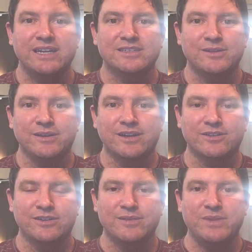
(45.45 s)
It's the
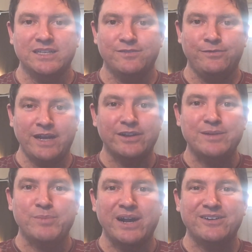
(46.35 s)
color that makes
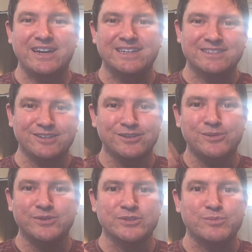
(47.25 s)
very brown eyes look
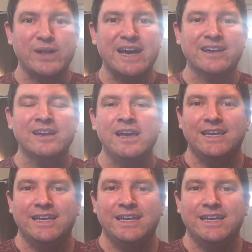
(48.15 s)
almost black.